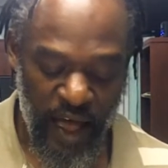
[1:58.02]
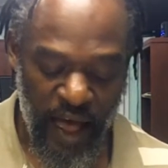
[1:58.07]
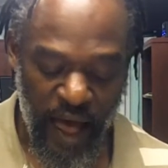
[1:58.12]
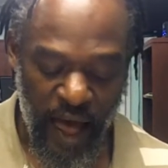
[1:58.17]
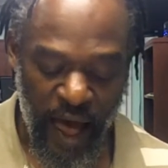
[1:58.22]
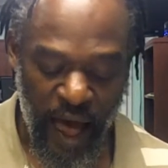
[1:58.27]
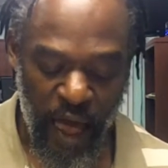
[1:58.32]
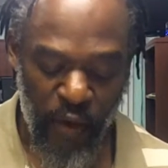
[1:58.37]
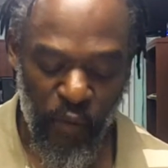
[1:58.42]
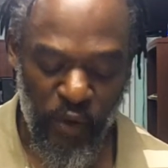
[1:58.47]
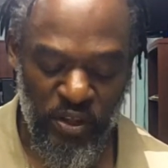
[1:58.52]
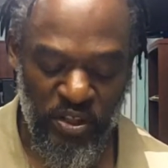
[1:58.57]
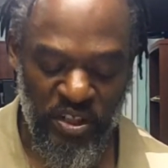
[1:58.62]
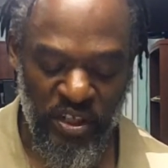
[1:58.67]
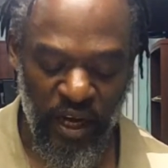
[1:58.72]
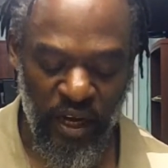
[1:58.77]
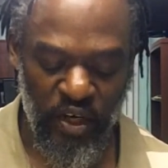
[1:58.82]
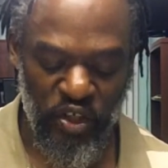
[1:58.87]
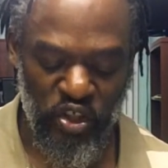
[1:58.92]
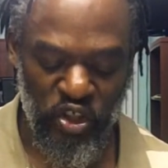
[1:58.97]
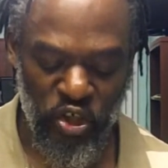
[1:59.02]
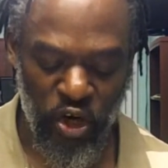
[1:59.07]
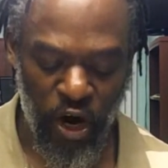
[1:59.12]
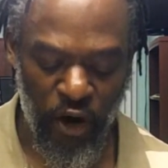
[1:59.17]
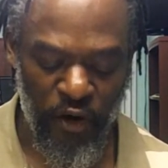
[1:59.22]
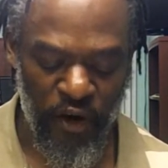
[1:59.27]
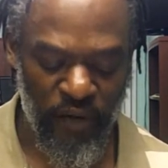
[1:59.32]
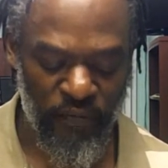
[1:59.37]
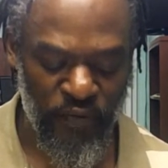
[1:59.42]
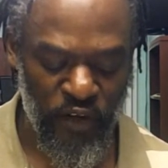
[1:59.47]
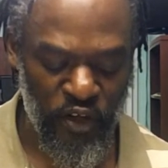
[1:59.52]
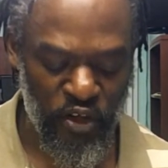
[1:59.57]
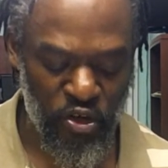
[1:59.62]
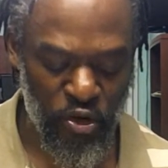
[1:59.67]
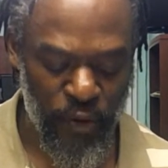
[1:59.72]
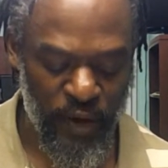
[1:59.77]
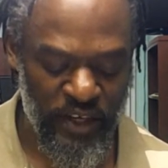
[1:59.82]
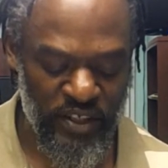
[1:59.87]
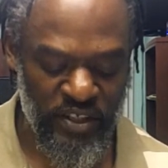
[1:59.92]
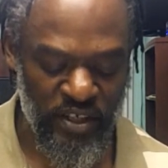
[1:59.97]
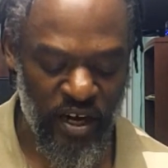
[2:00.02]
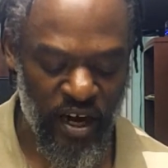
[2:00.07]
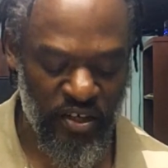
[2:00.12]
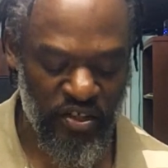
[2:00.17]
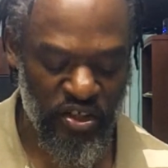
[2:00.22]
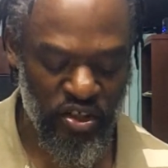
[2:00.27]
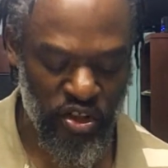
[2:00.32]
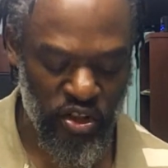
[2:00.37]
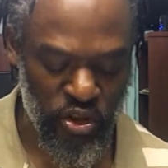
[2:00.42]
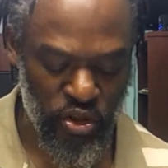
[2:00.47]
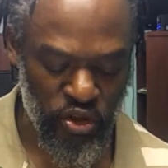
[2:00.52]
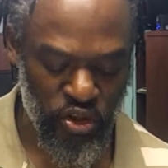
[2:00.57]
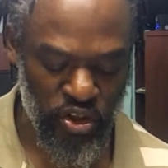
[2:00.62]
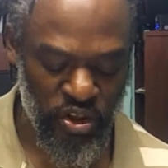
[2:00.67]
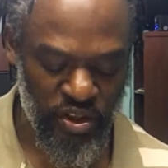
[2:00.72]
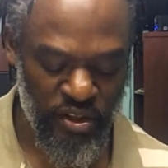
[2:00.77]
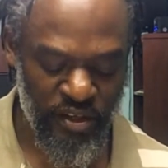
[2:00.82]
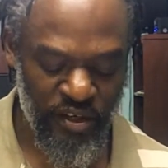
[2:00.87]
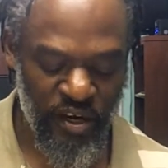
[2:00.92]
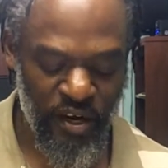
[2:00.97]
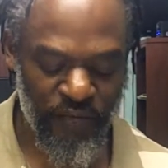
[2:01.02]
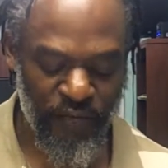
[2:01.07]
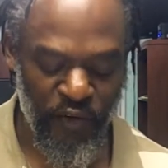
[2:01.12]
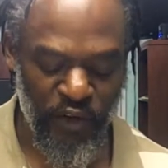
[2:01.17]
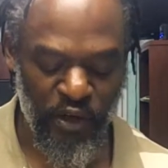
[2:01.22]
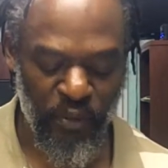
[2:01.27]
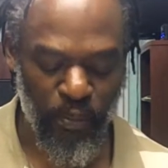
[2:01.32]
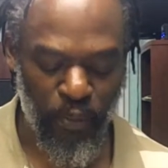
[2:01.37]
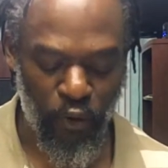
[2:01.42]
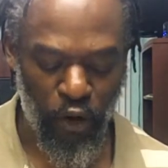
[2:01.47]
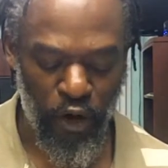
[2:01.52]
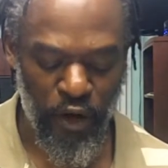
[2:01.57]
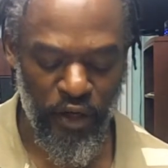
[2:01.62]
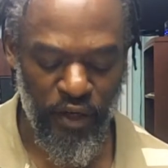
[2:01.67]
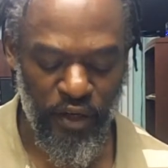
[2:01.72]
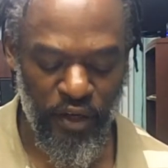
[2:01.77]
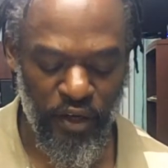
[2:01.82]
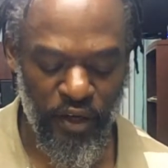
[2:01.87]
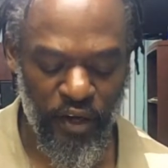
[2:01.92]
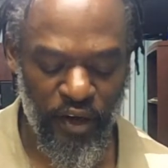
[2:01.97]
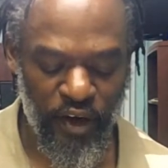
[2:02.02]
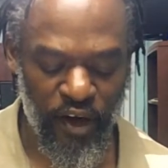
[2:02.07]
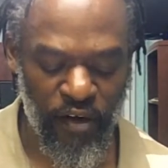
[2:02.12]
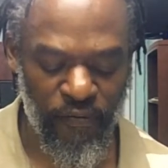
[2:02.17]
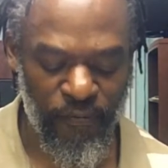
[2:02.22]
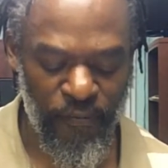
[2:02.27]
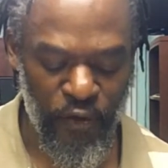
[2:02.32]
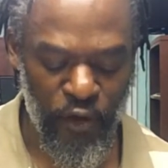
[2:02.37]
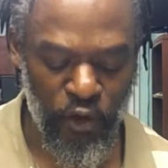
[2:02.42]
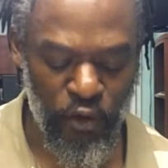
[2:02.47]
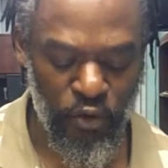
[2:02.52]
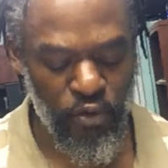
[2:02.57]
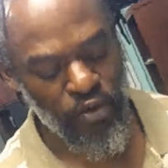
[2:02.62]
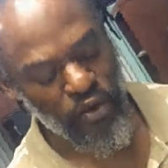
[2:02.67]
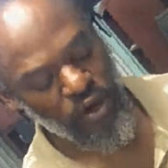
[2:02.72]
I will tell the story of the U.S. Constitution from the point of view